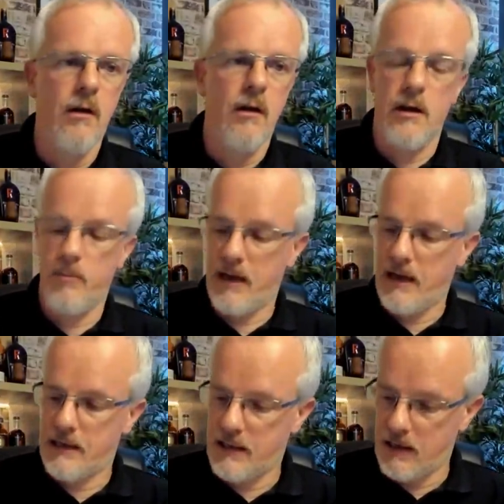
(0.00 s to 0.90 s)
And I'll be
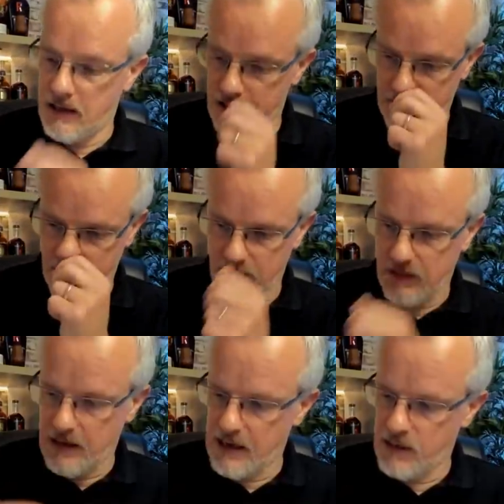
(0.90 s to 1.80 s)
asking the
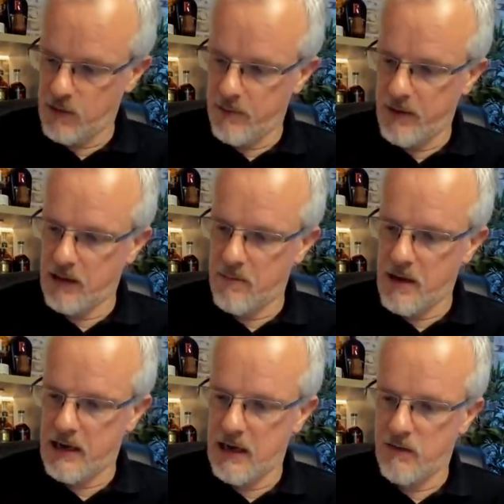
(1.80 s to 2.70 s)
guys when I bring them
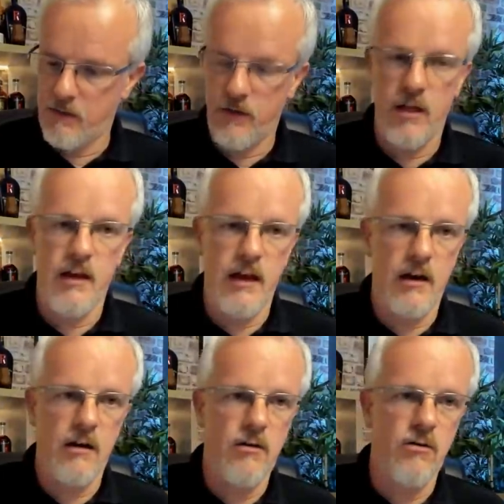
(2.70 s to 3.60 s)
back in for their
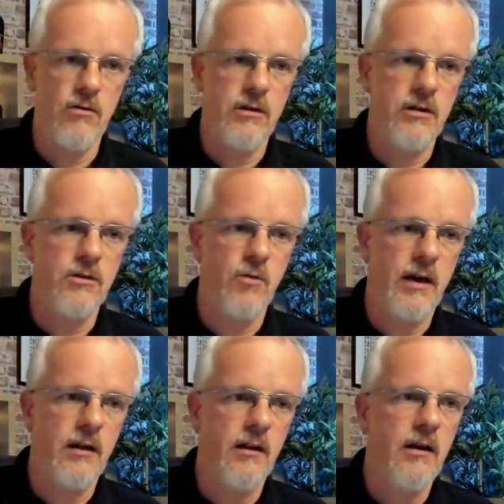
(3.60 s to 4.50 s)
code as
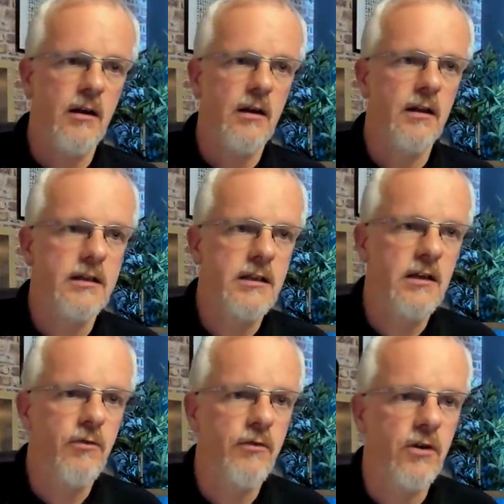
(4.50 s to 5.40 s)
well. Let's see
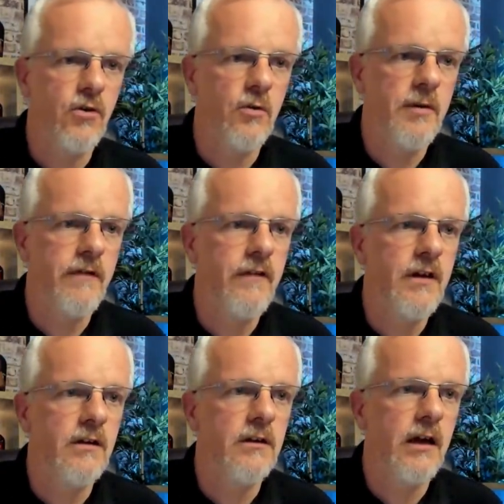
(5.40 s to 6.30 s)
if we've got Toby
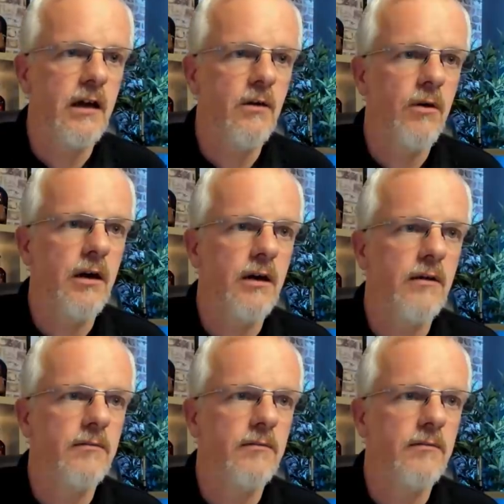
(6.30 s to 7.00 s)
Field anywhere.